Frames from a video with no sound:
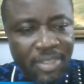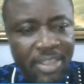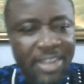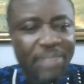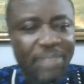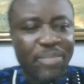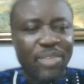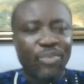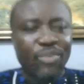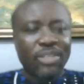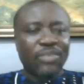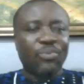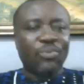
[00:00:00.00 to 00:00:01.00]
I'm
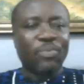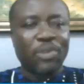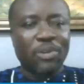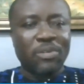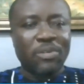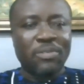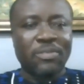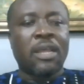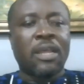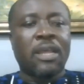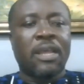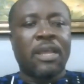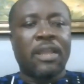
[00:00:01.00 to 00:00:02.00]
Ihueze Nwobilor.
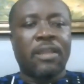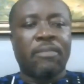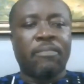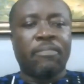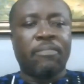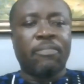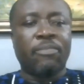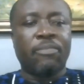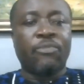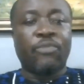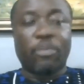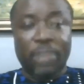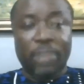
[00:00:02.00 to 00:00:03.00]
I am
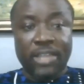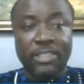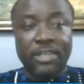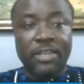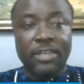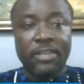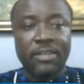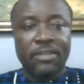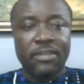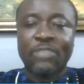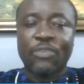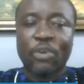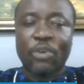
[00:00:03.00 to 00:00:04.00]
from Nigeria.
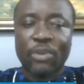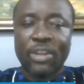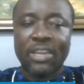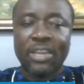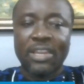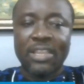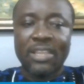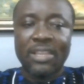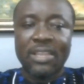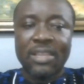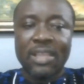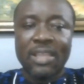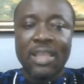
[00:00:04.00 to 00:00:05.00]
Currently,
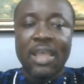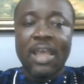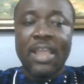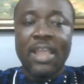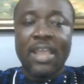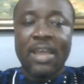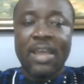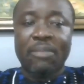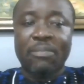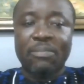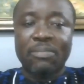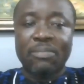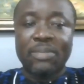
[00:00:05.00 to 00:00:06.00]
I am
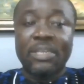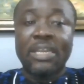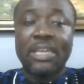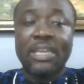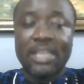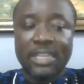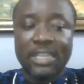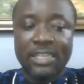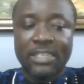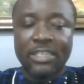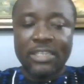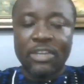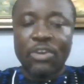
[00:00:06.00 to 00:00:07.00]
the lead
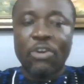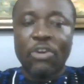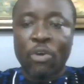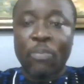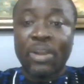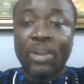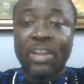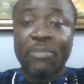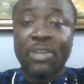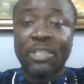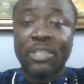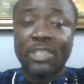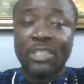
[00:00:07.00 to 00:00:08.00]
on Paradigm
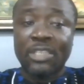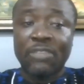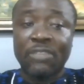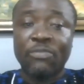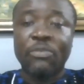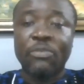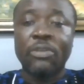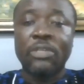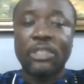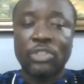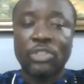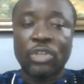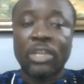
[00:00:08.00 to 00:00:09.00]
Initiative
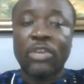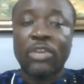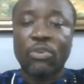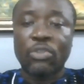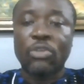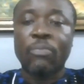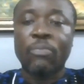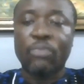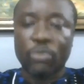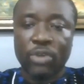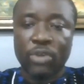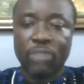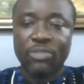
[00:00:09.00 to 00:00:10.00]
Digital Inclusion
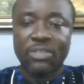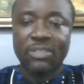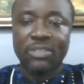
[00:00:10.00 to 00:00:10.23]
Programs.